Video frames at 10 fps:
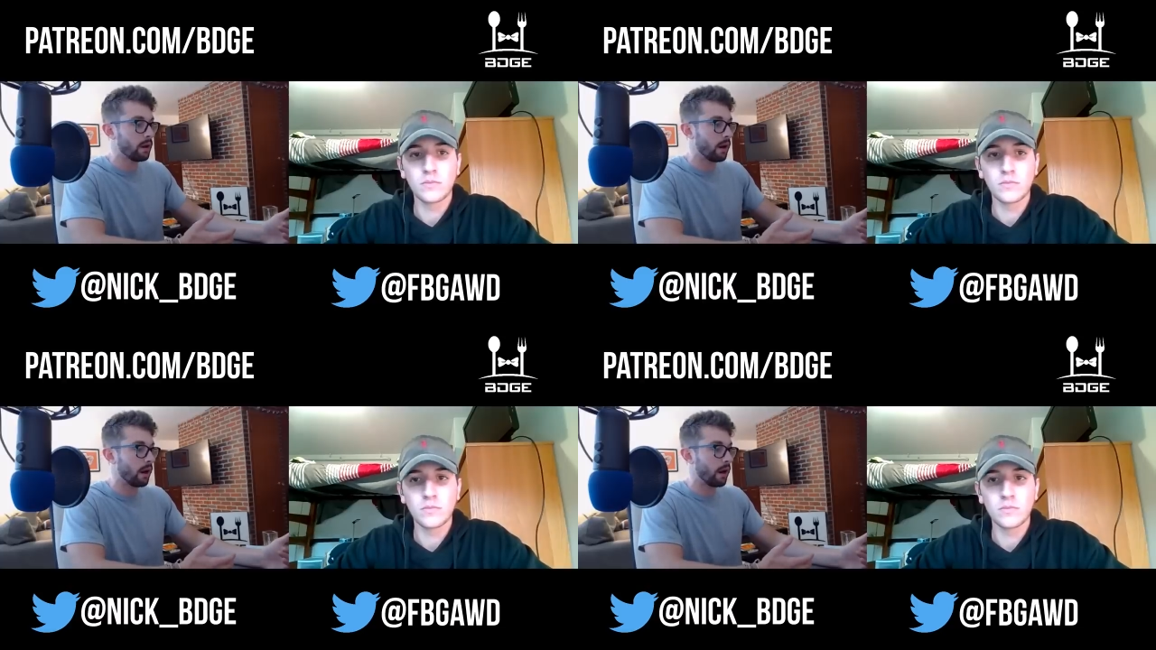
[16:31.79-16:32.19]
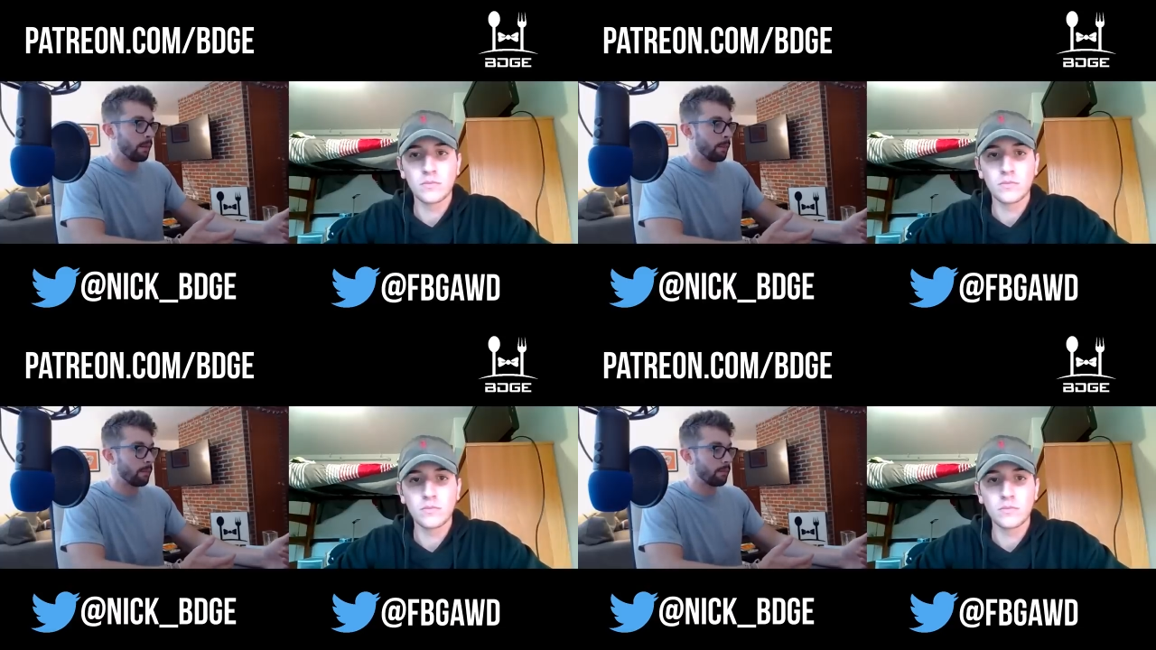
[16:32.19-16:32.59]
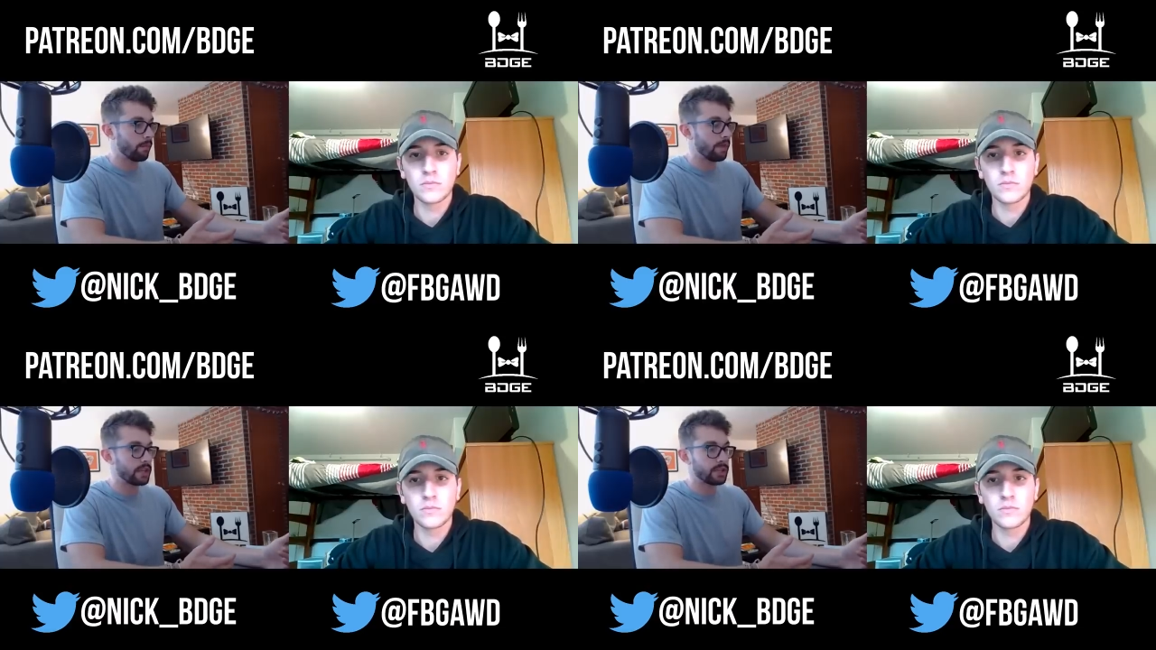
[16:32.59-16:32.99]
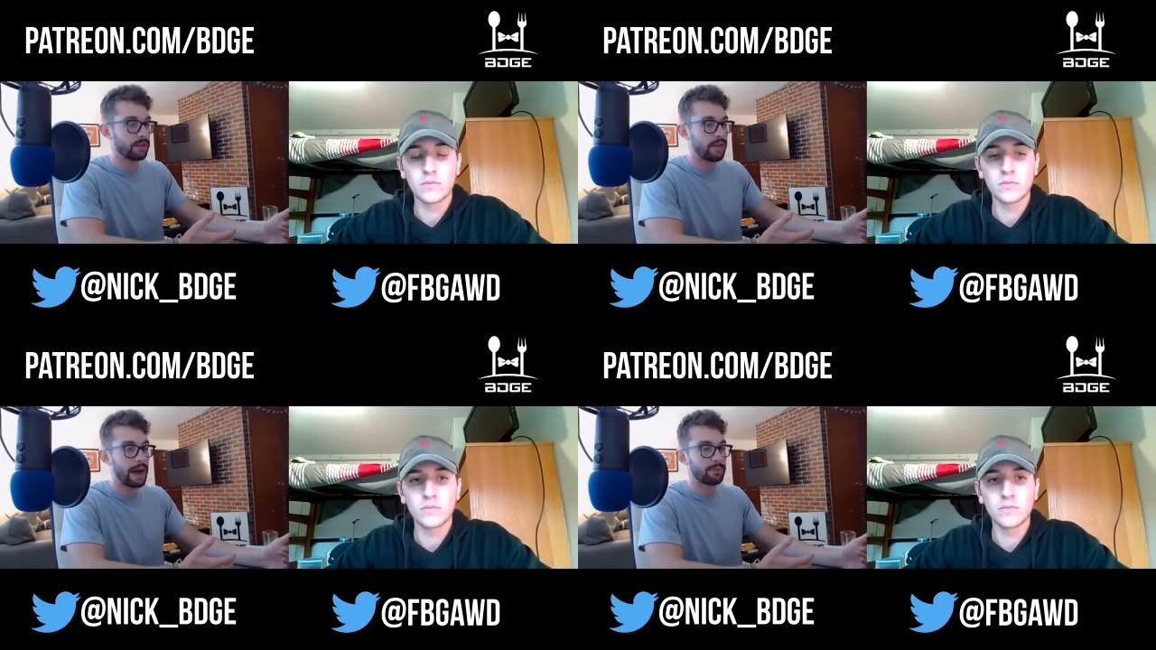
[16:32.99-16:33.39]
Speaker 1: um, they should
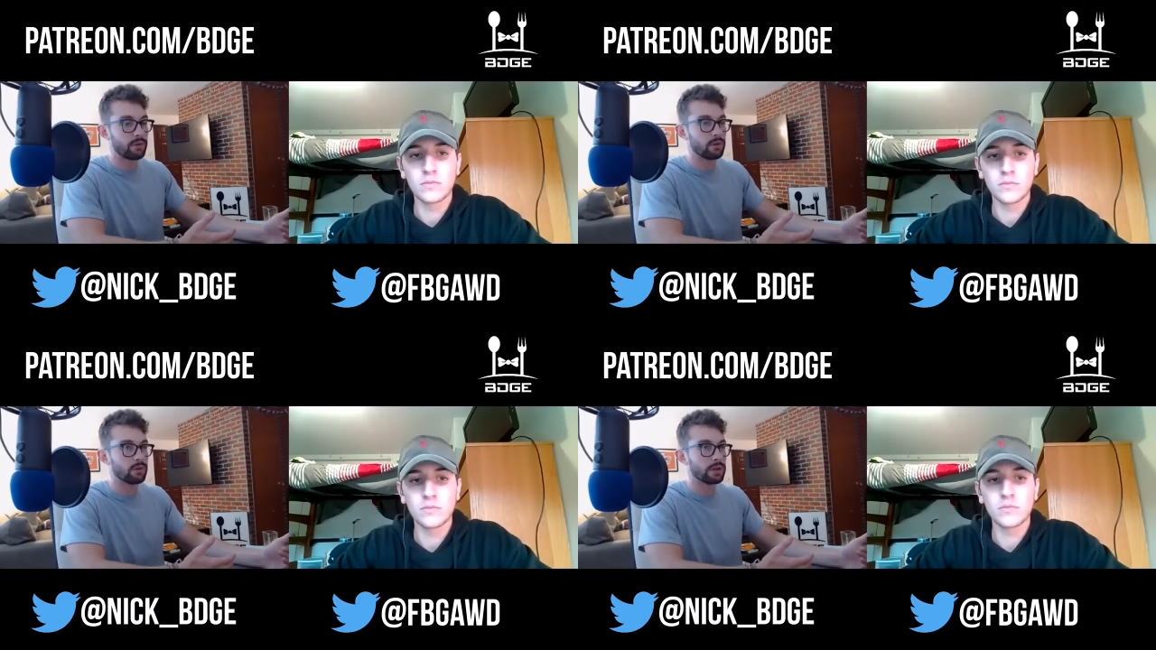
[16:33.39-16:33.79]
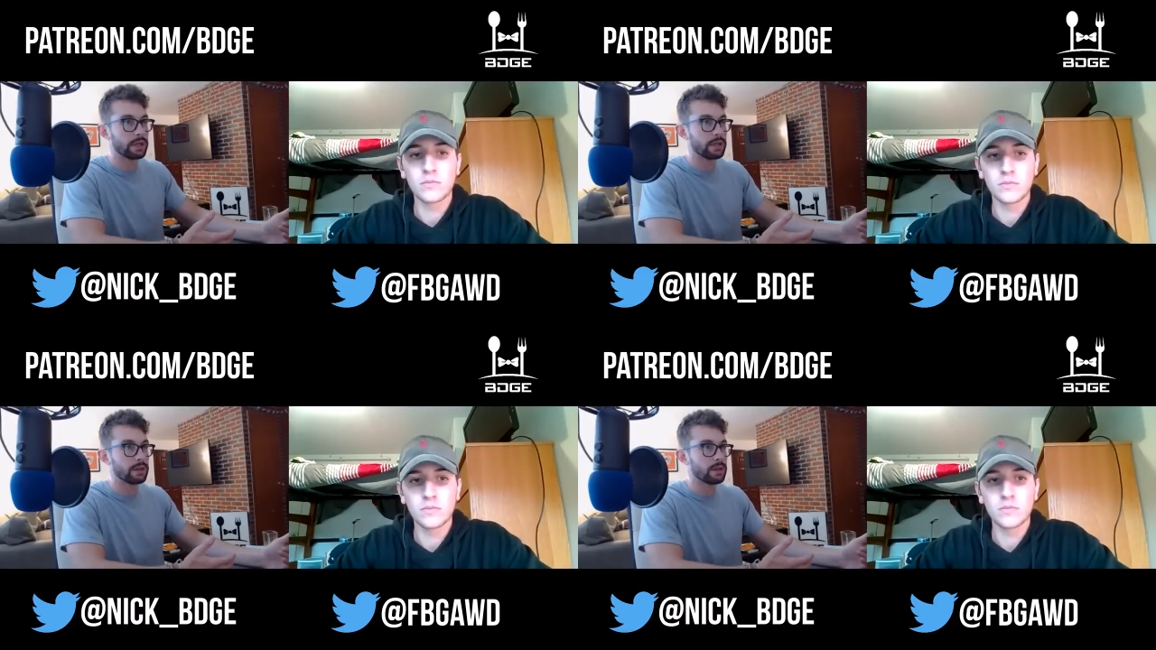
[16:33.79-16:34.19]
have absolutely,